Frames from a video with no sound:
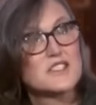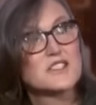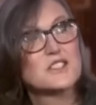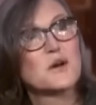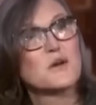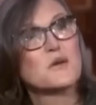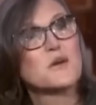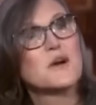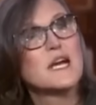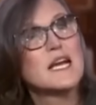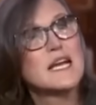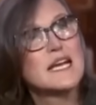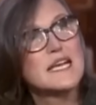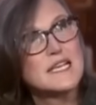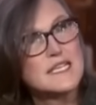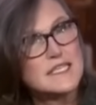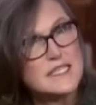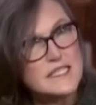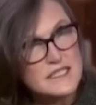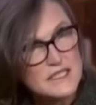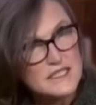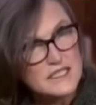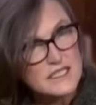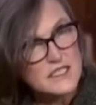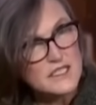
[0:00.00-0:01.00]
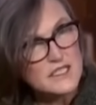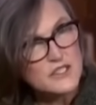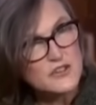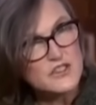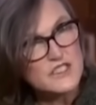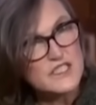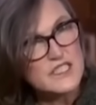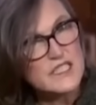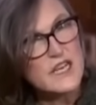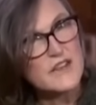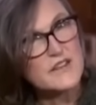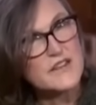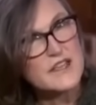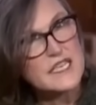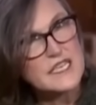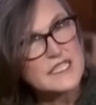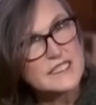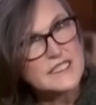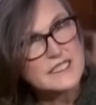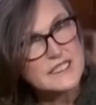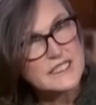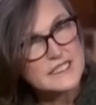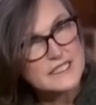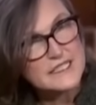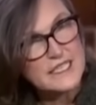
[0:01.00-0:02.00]
So it is interesting. I think
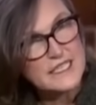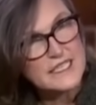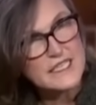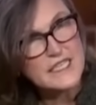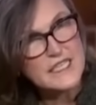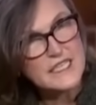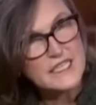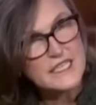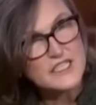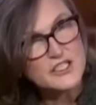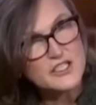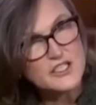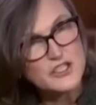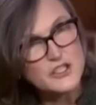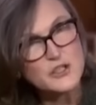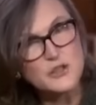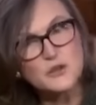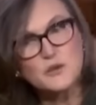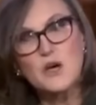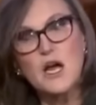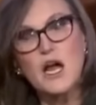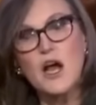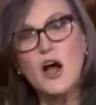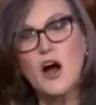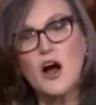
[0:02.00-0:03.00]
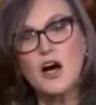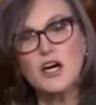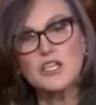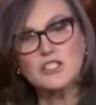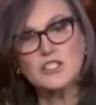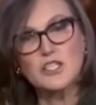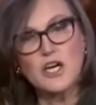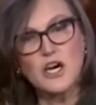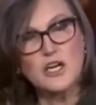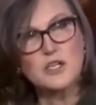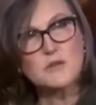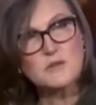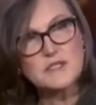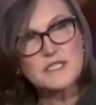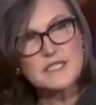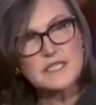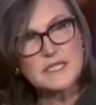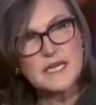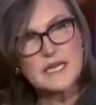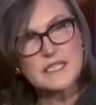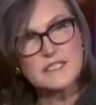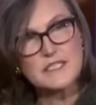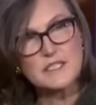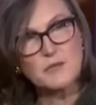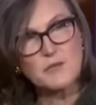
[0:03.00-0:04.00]
it's a data issue. Autonomous
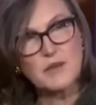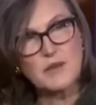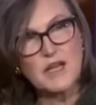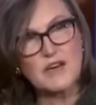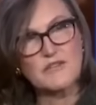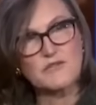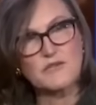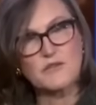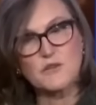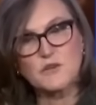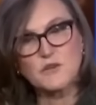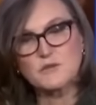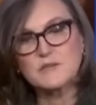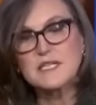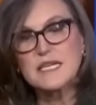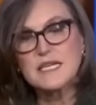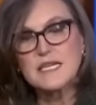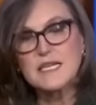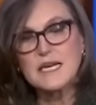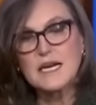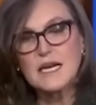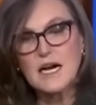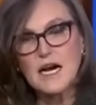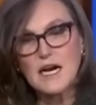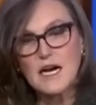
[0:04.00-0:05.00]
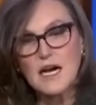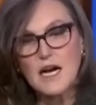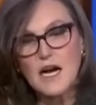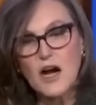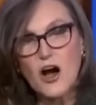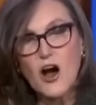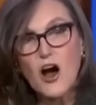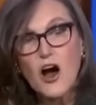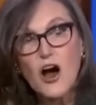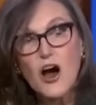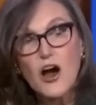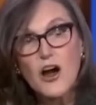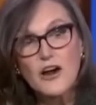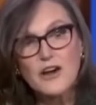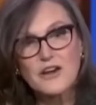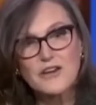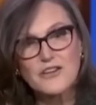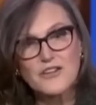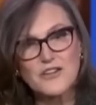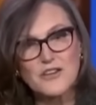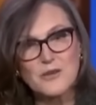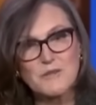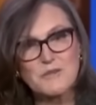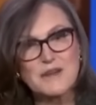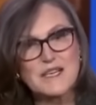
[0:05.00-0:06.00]
taxi platforms
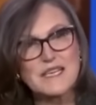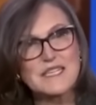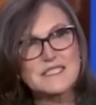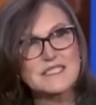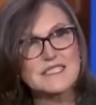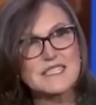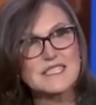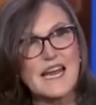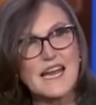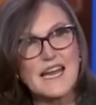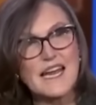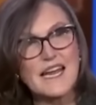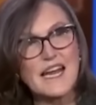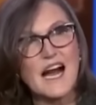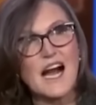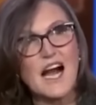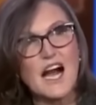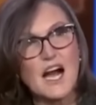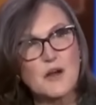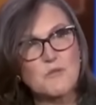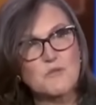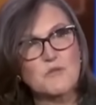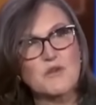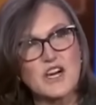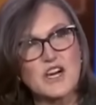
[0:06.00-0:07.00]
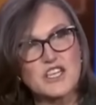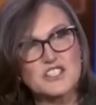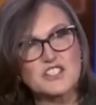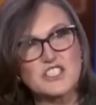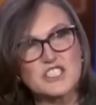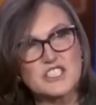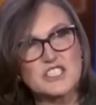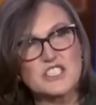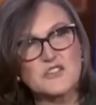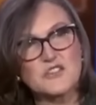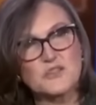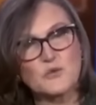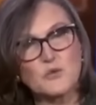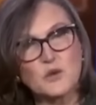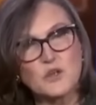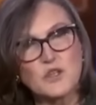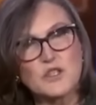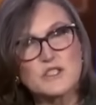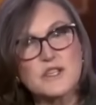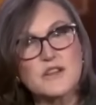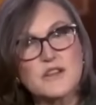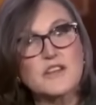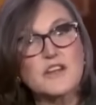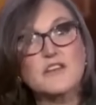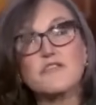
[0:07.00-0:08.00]
are the biggest AI project in the
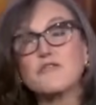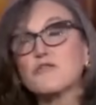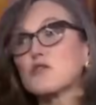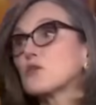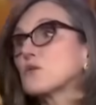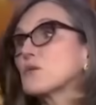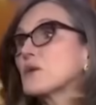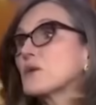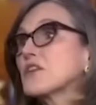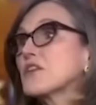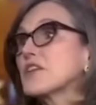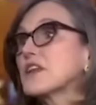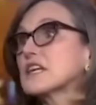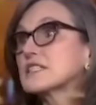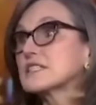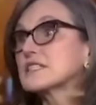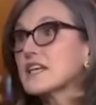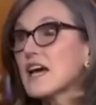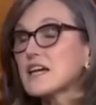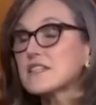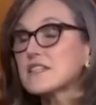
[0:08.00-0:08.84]
world, and therefore we think